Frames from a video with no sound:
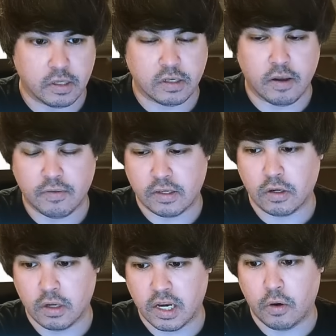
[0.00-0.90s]
stuff that's
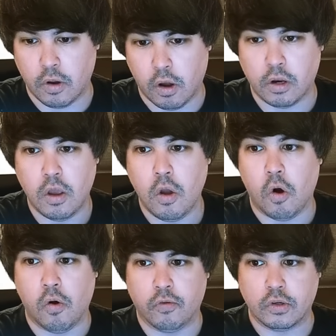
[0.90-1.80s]
going to carry on
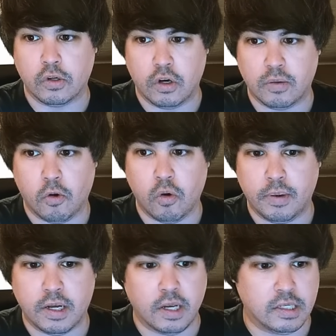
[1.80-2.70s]
over starting tomorrow,
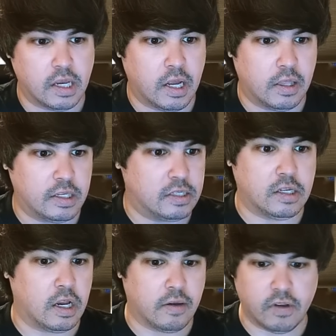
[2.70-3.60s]
because this is
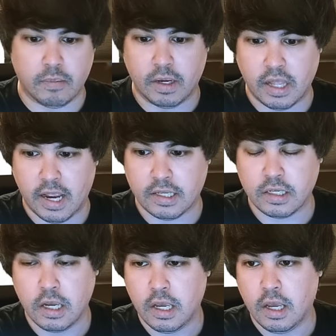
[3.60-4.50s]
done. I've done my last.
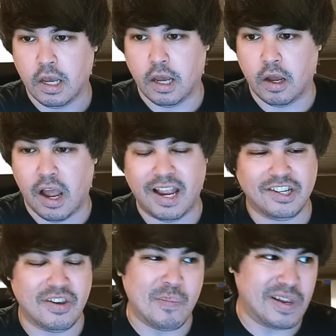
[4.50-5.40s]
I
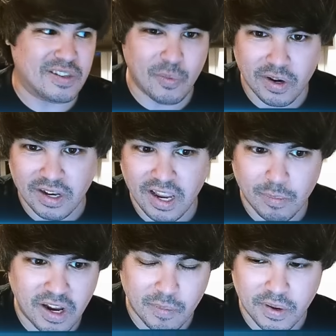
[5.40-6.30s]
actually missed one day. I'm
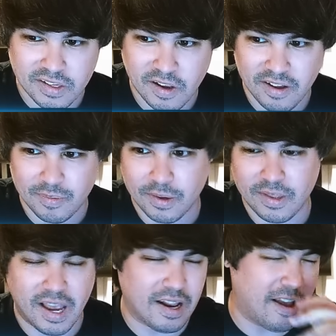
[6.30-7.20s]
kind of pissed off about
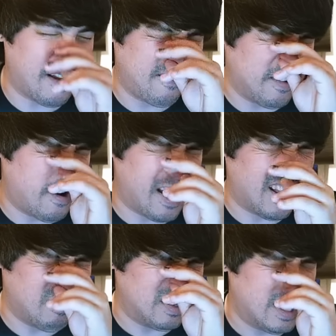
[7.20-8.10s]
that. I forgot.
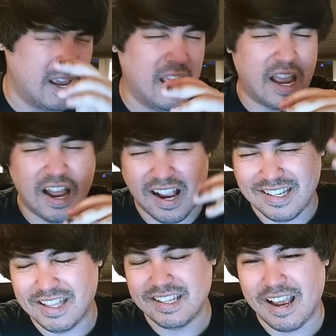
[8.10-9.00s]
I
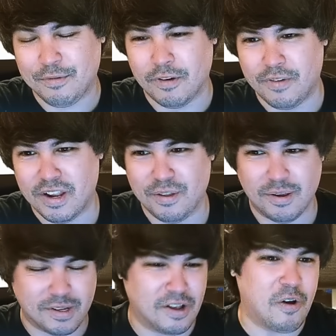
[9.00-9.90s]
said this after a video that I was
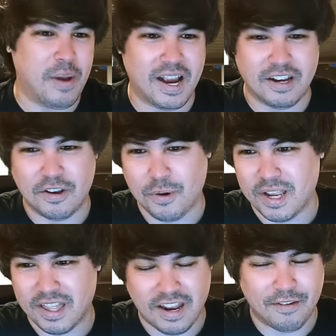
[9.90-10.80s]
going to go back and do it,
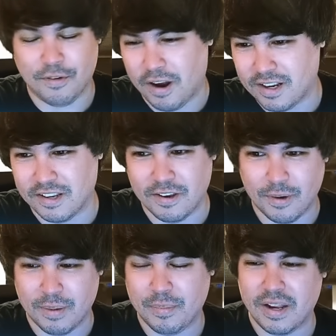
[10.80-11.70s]
and then I forgot to do
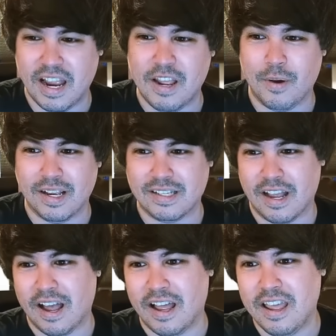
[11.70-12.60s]
it. But anyways,
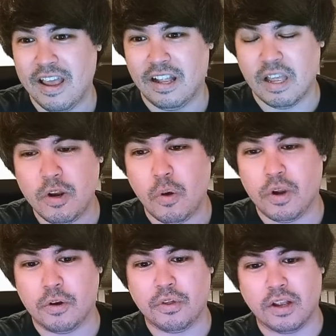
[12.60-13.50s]
let what
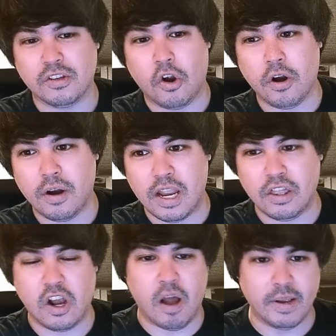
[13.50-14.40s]
your thoughts are in the
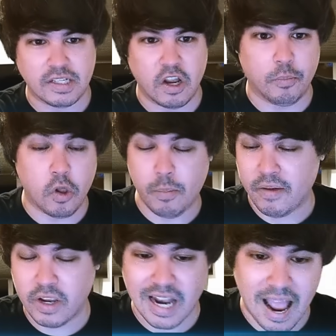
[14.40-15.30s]
comments down below. I'm
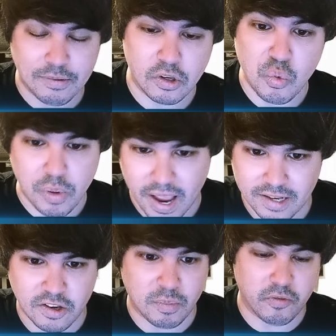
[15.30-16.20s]
having an absolute
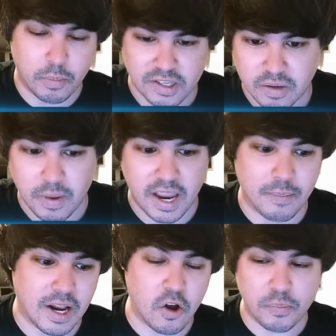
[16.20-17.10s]
blast on Marvel Mystic Mayhem,
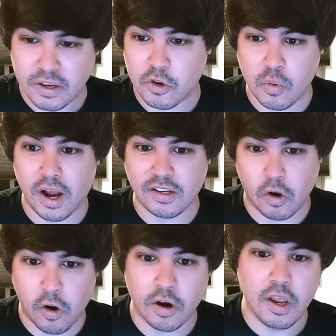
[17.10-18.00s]
and I hope that you guys
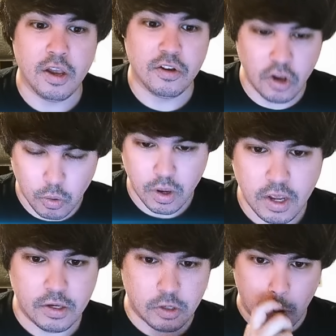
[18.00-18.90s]
are 2.
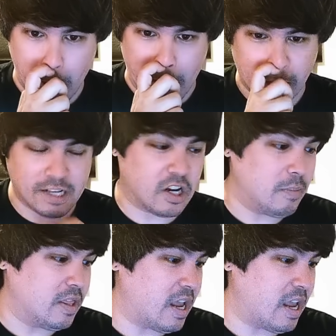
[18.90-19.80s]
So that's going to be
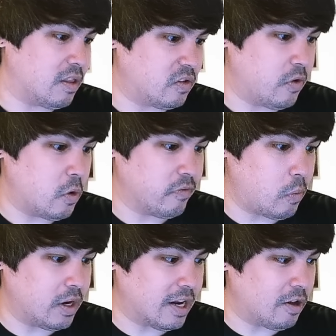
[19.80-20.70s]
the end of this video,
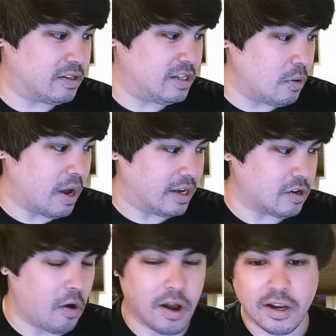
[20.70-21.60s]
everyone, and I'll see you guys
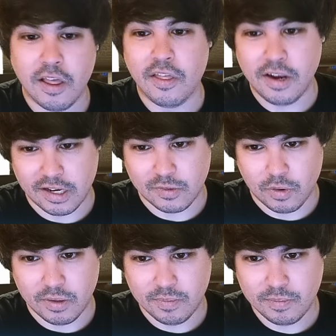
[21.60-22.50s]
on the next one.
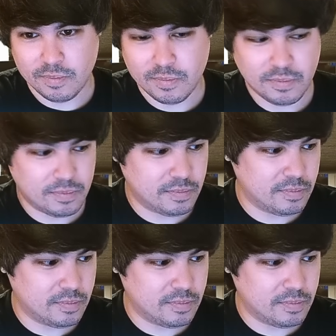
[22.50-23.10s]
And if you